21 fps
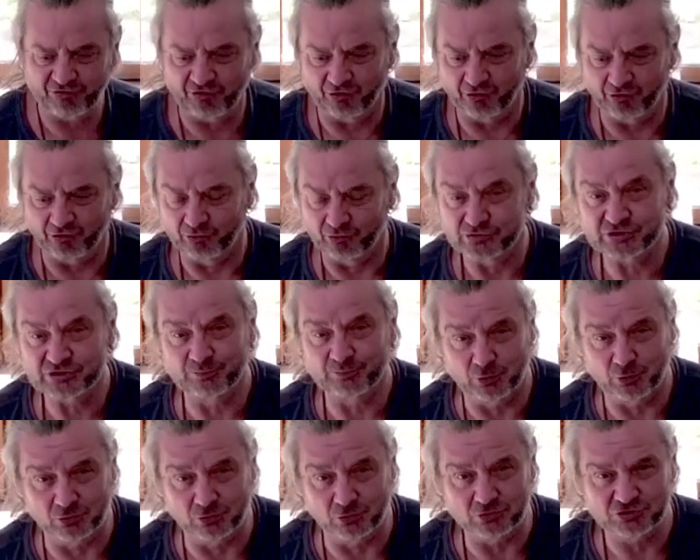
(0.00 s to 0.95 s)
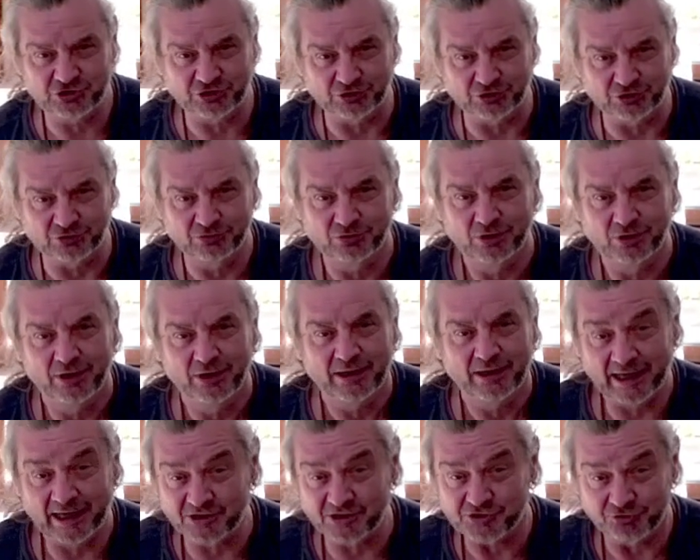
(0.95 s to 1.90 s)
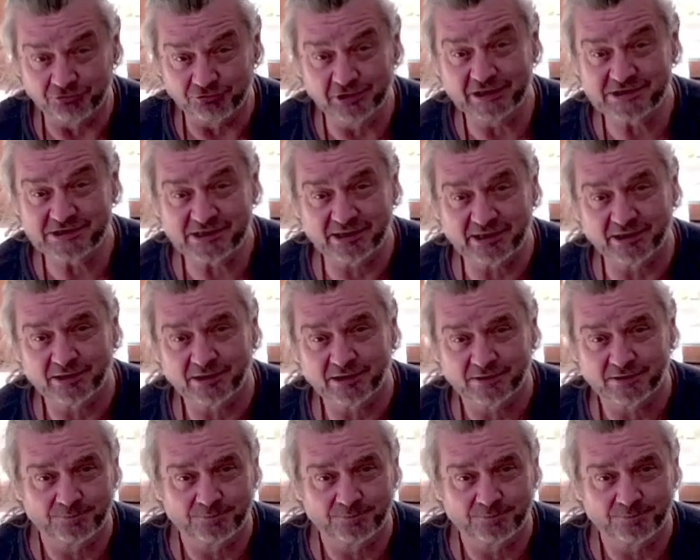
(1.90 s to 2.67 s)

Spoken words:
to support you as you release it.